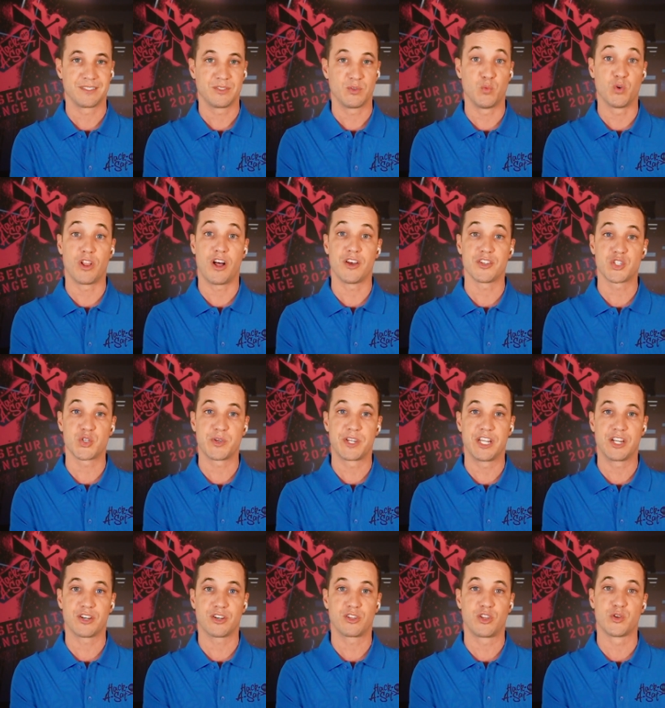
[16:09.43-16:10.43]
We'll also
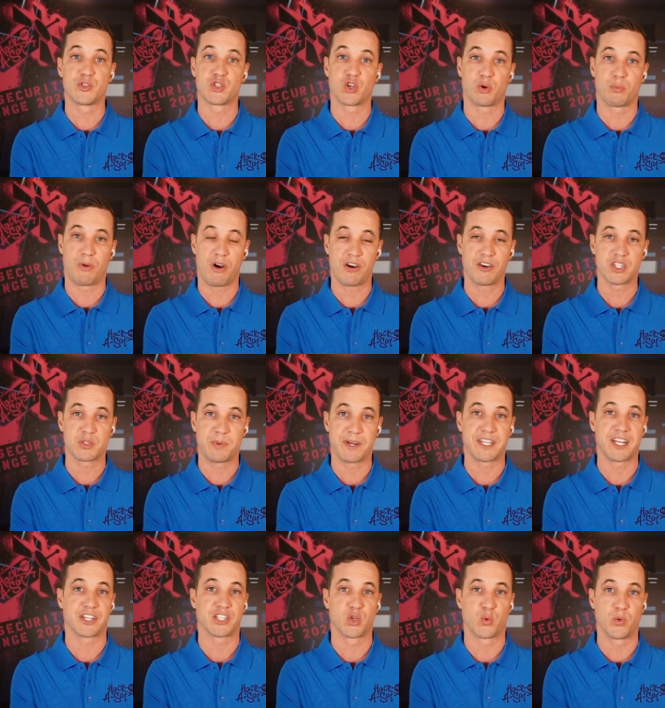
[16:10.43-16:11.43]
hear closing remarks by
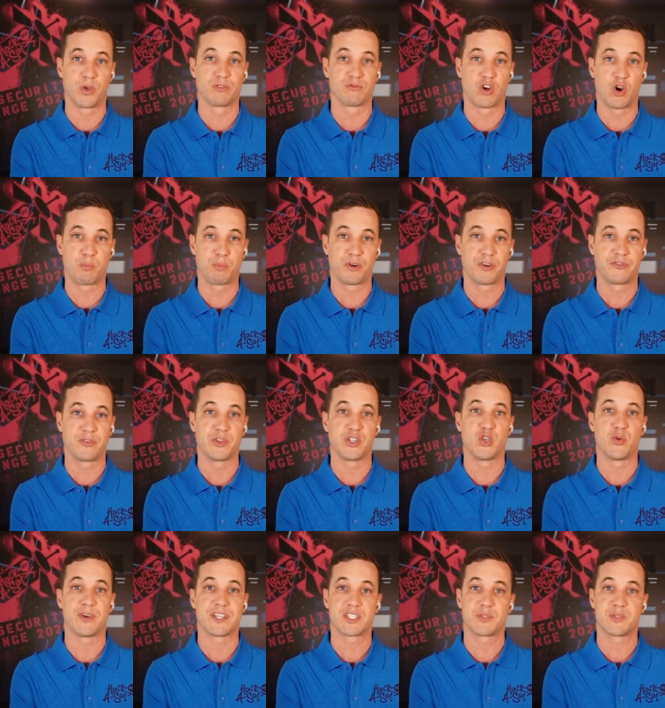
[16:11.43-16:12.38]
Dr. Will Roper from the U.S.